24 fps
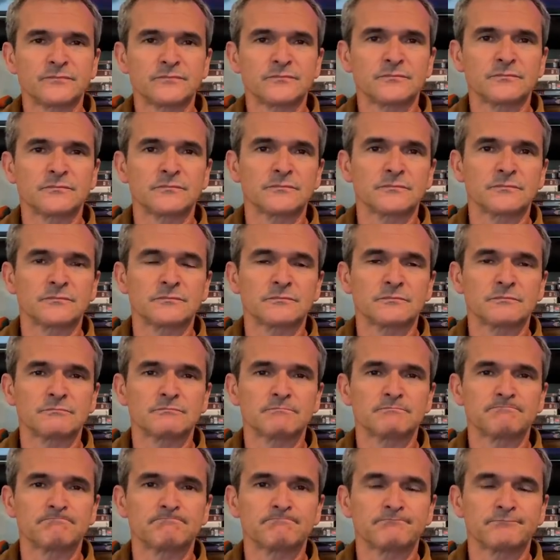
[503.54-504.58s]

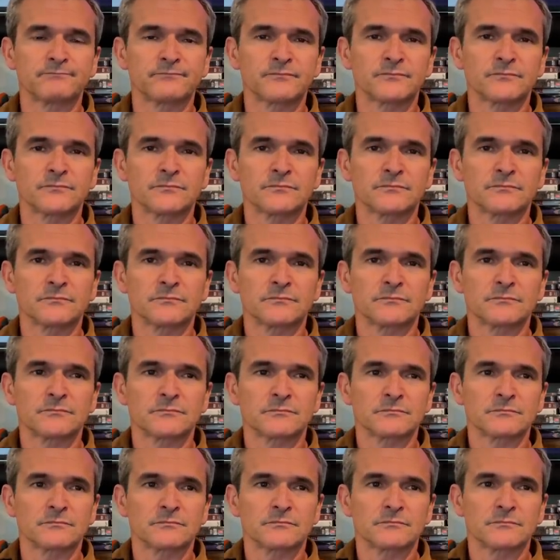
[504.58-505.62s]

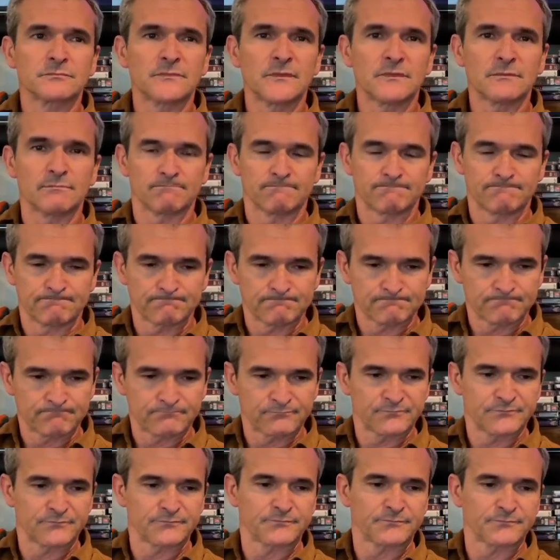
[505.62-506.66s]

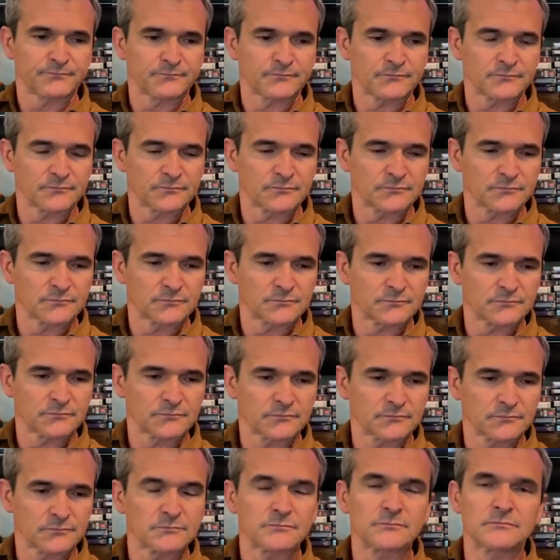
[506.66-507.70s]

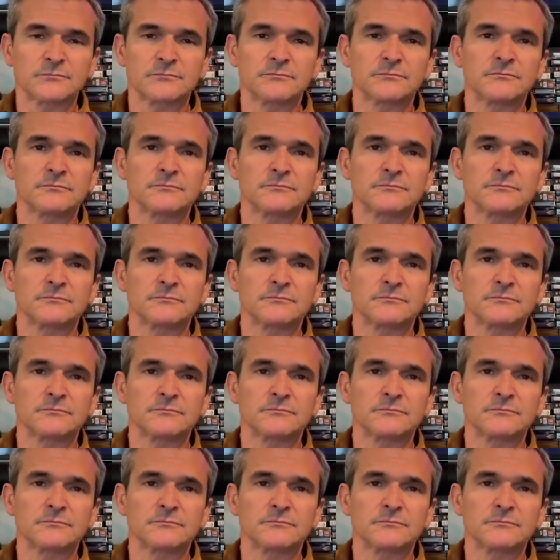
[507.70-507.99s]
The person shown says nothing.